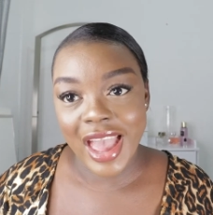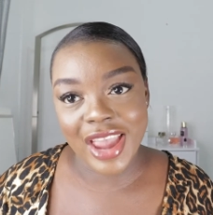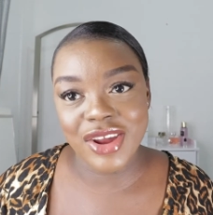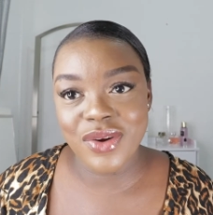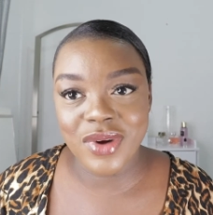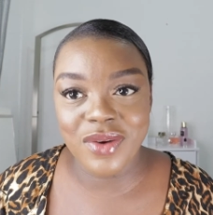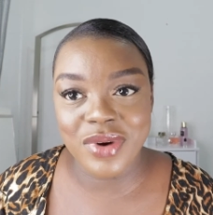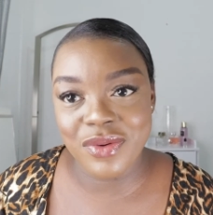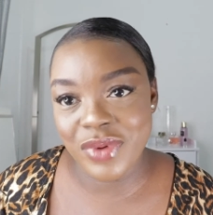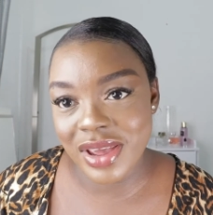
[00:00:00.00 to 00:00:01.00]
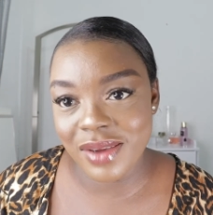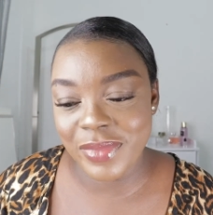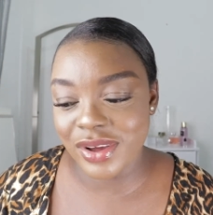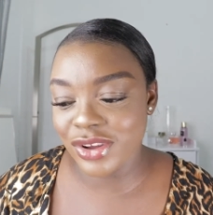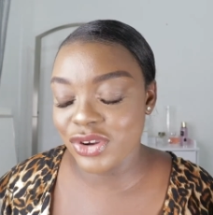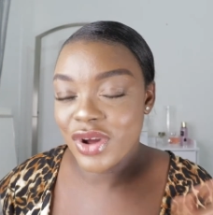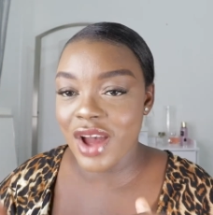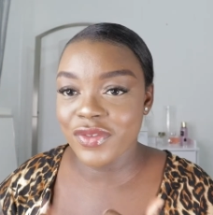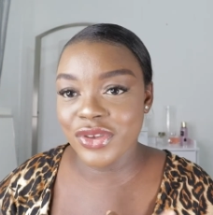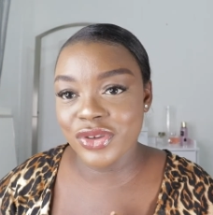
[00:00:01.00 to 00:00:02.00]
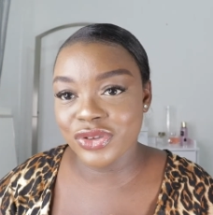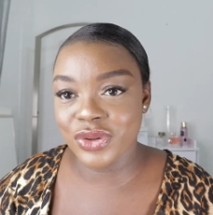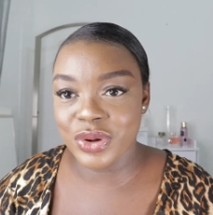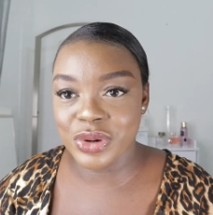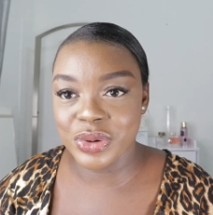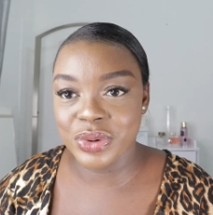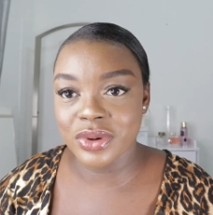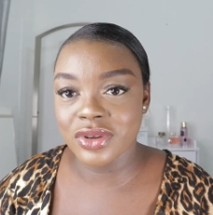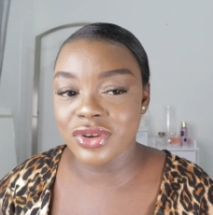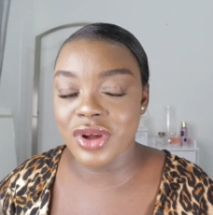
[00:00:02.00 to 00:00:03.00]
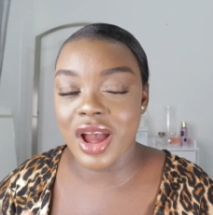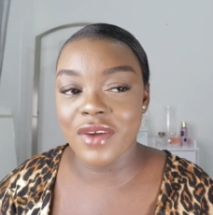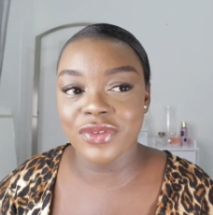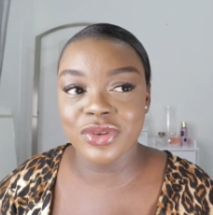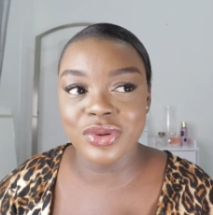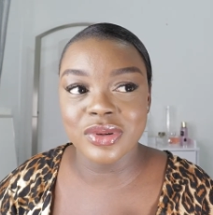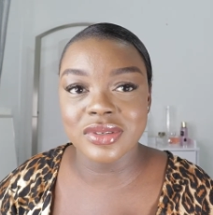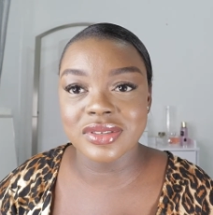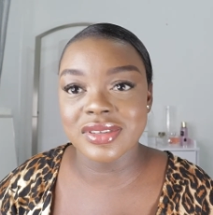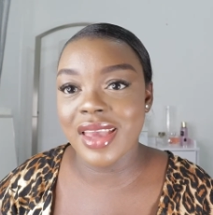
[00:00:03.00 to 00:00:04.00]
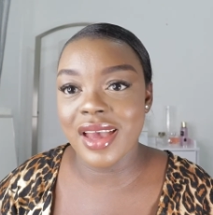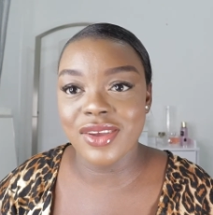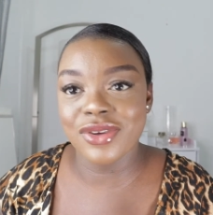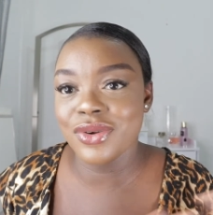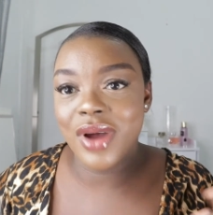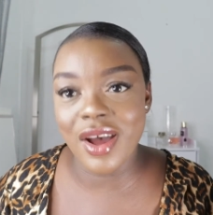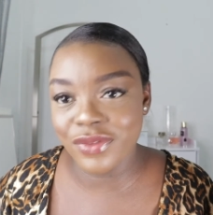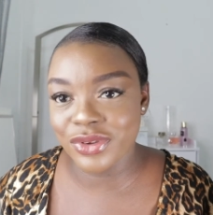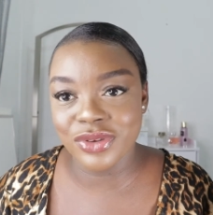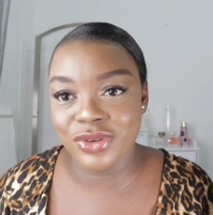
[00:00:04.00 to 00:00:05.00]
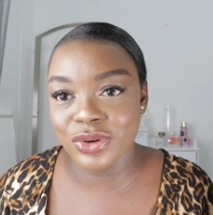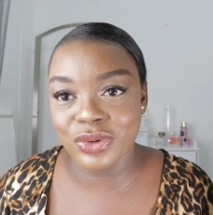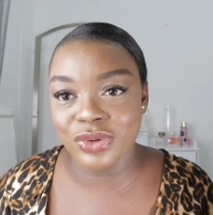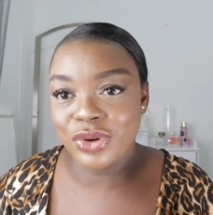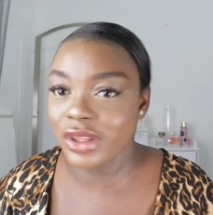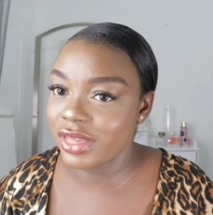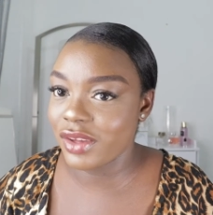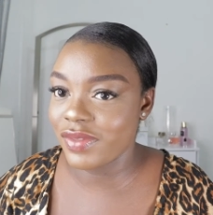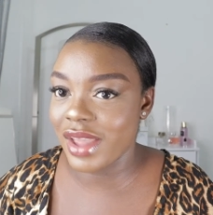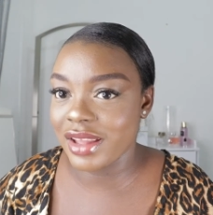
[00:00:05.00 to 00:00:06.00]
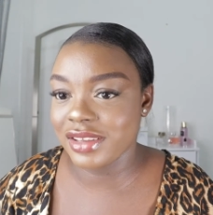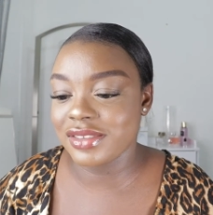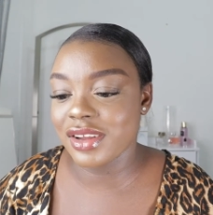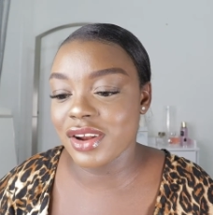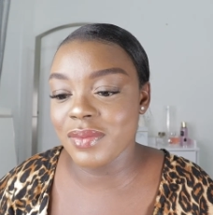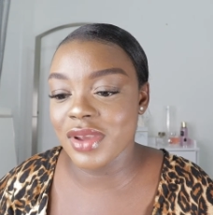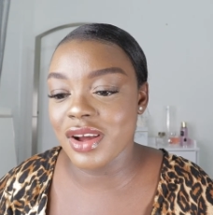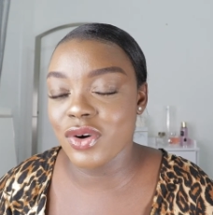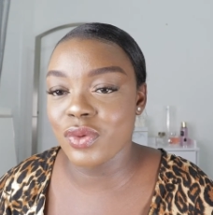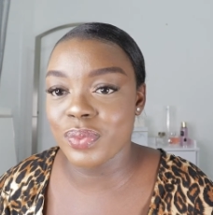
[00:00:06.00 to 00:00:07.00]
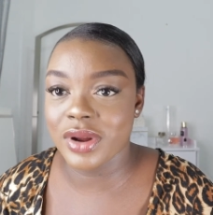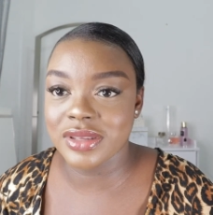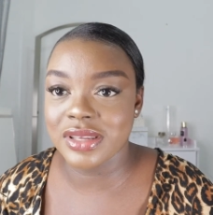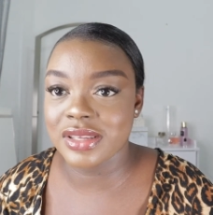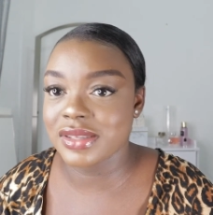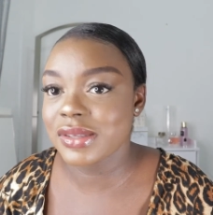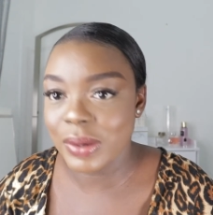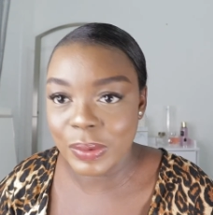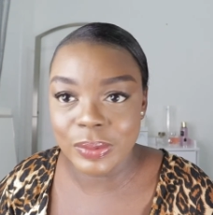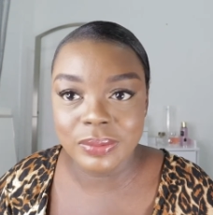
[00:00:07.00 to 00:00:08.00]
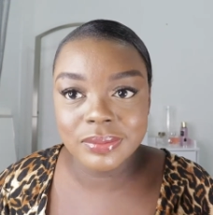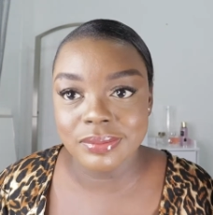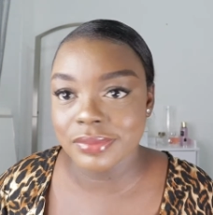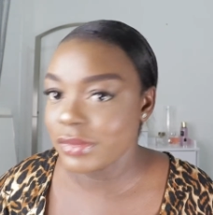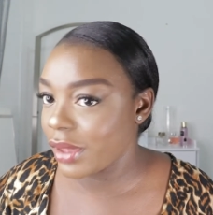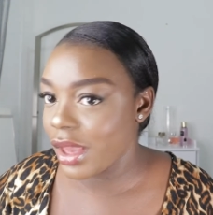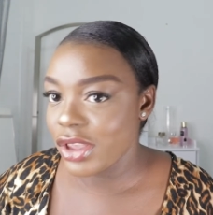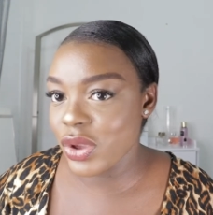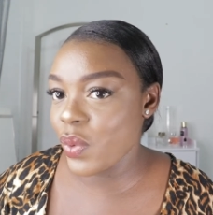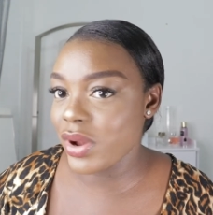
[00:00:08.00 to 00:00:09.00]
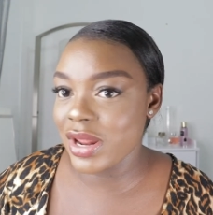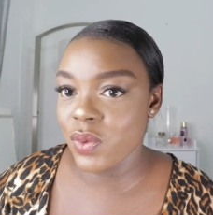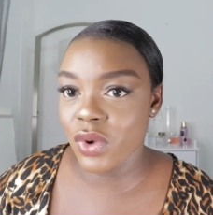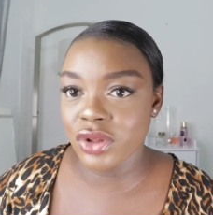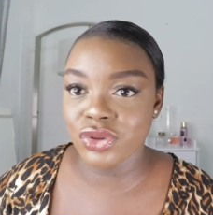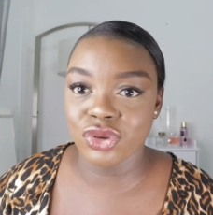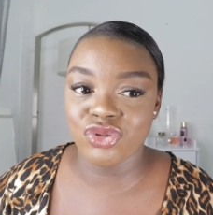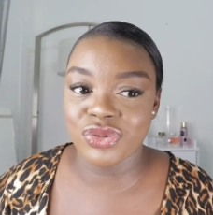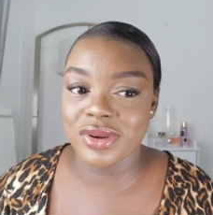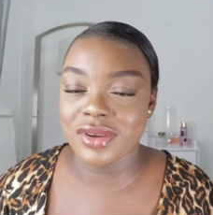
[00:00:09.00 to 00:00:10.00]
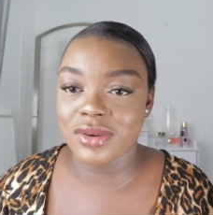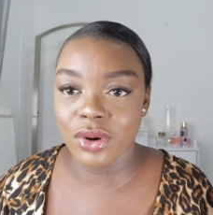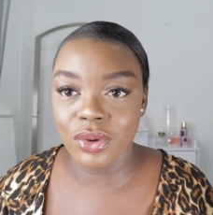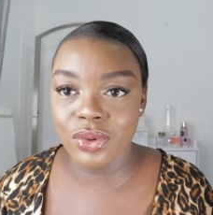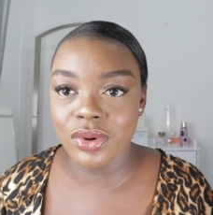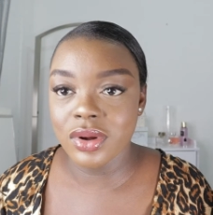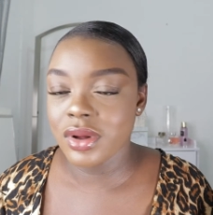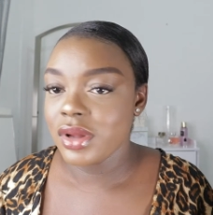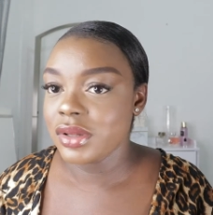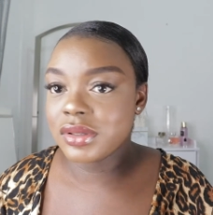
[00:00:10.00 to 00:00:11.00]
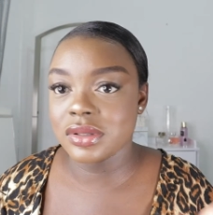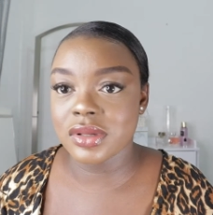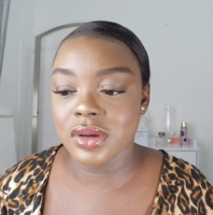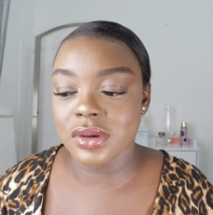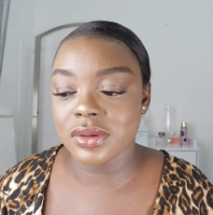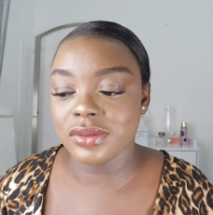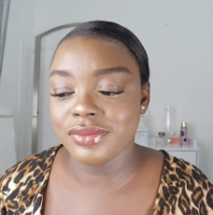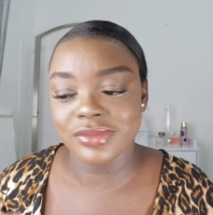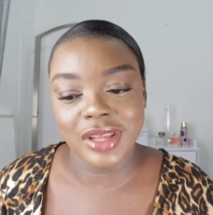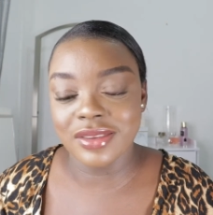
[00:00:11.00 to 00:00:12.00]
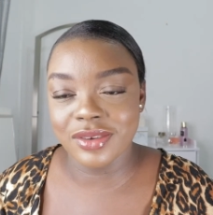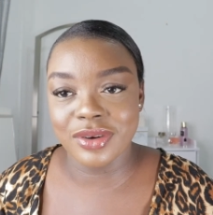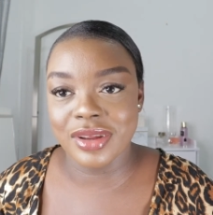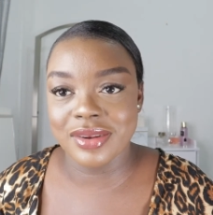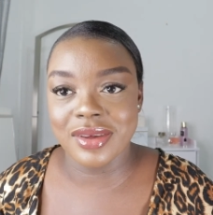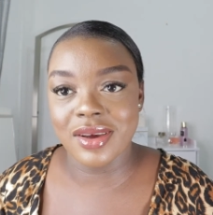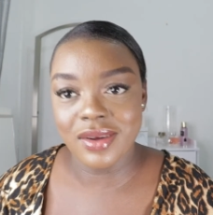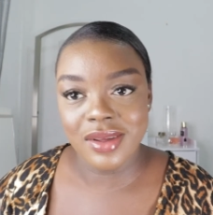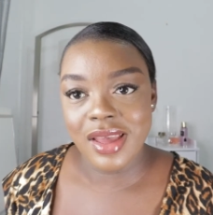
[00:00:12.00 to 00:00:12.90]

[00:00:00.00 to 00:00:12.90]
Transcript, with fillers: and you don't want to wear a wig because you don't have to use no glue you don't have to use yeah you don't have to use glue nothing of that it's not going to be a whole process so you want a one two three go so that's a good idea